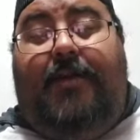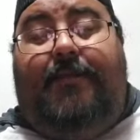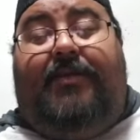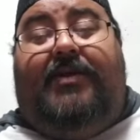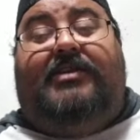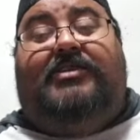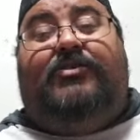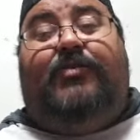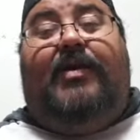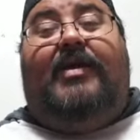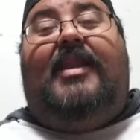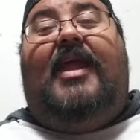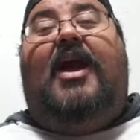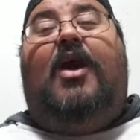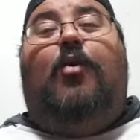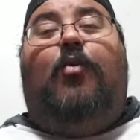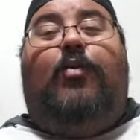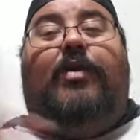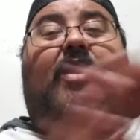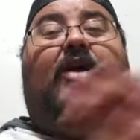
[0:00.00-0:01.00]
But as of right
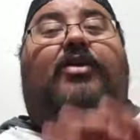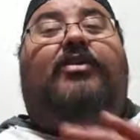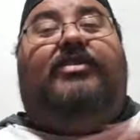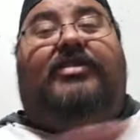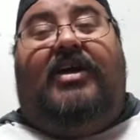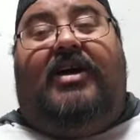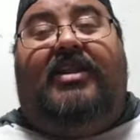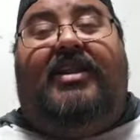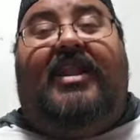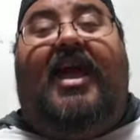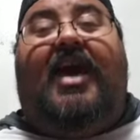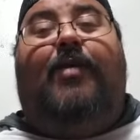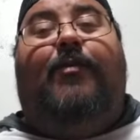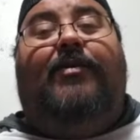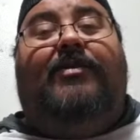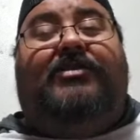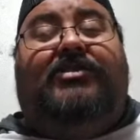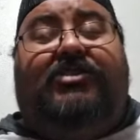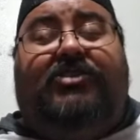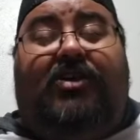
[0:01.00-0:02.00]
now, we are done now
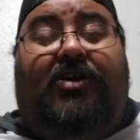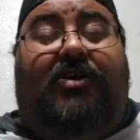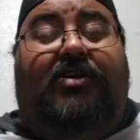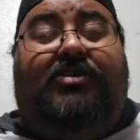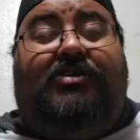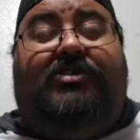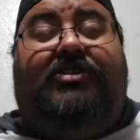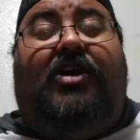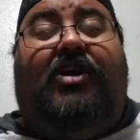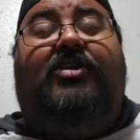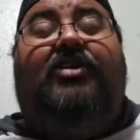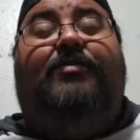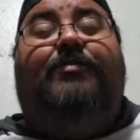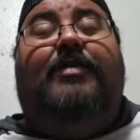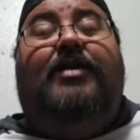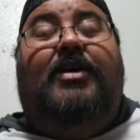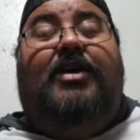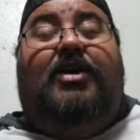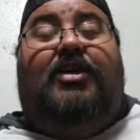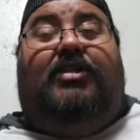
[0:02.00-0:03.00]
with star- Stardom.
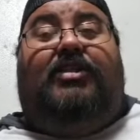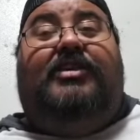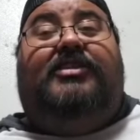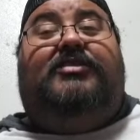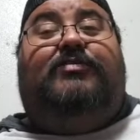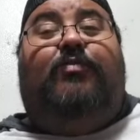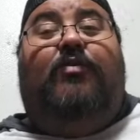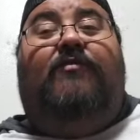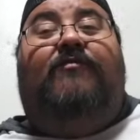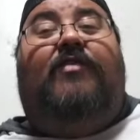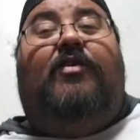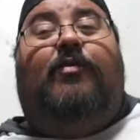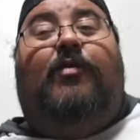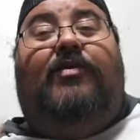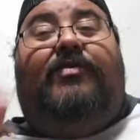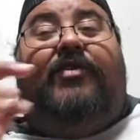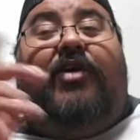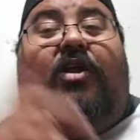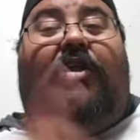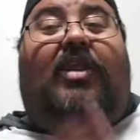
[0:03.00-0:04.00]
Let's move on
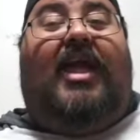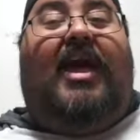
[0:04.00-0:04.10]
with our